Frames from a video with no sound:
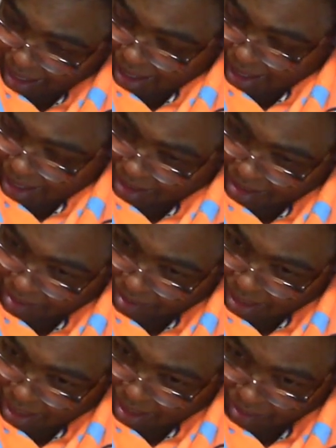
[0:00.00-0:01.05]
And so
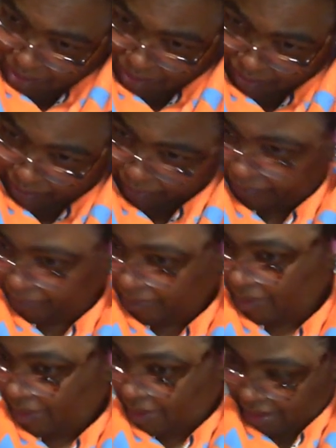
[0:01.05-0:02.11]
now
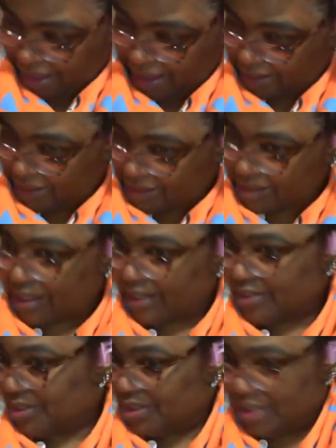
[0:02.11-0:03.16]
I can
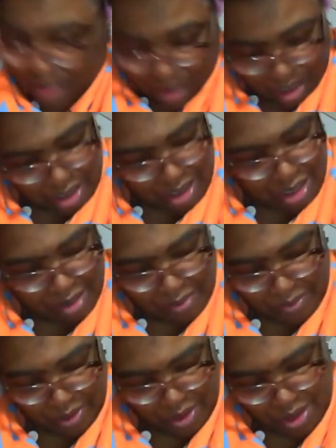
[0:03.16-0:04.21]
section it and
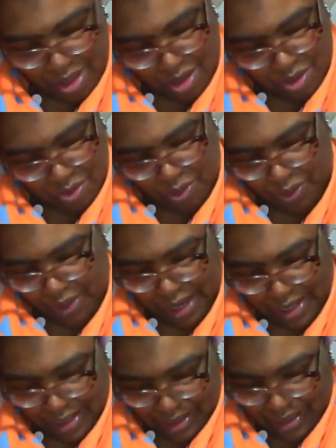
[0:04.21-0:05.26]
work
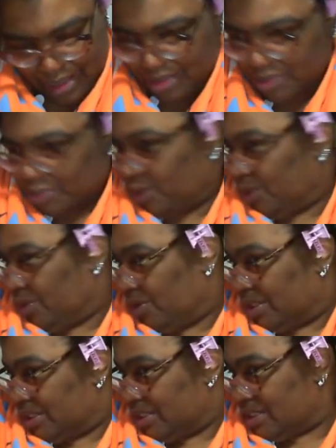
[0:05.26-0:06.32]
on
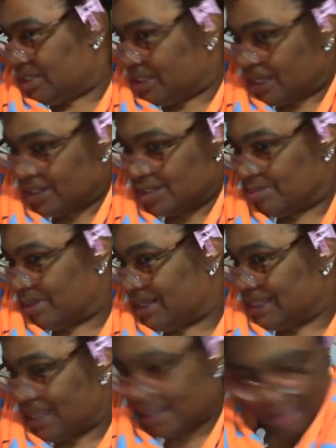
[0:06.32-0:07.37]
it section by
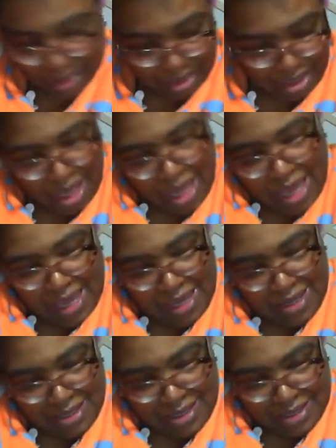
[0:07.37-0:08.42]
section. It
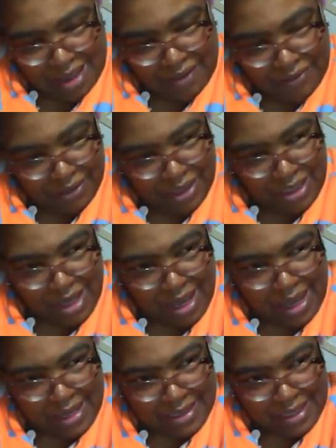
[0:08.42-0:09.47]
is definitely
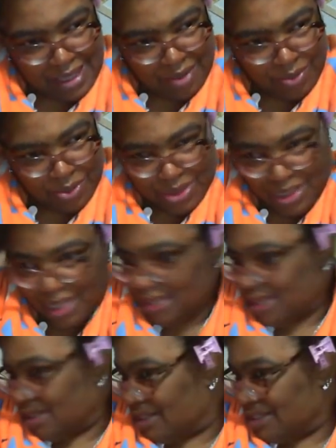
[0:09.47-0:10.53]
not, I will say
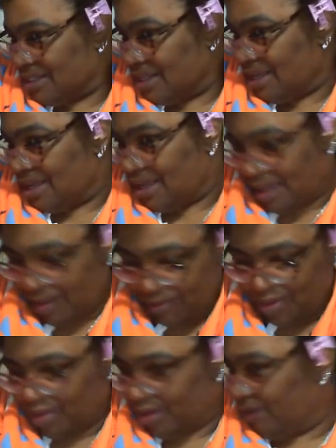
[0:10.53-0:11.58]
this, if
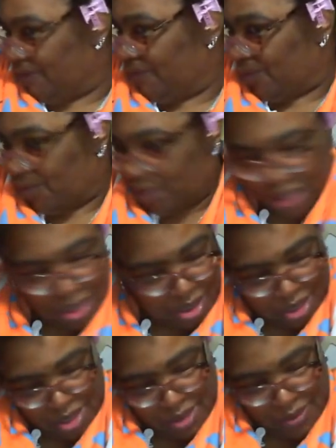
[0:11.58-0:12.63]
you're looking for
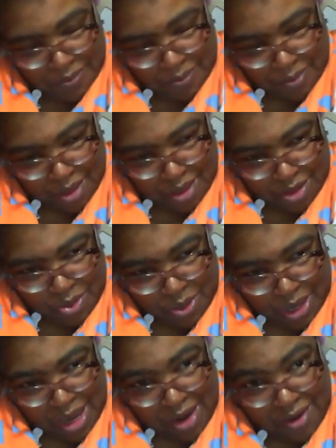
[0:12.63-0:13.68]
a
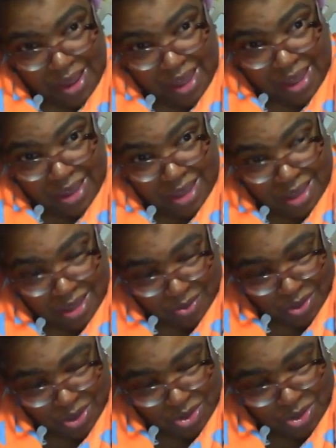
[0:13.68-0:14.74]
quick hair day
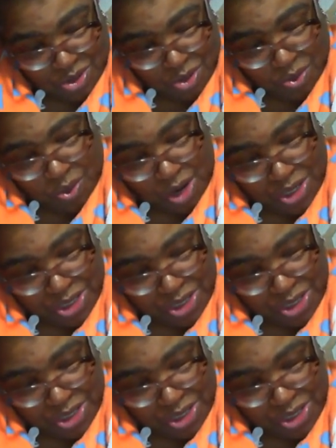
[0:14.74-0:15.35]
when you do your wash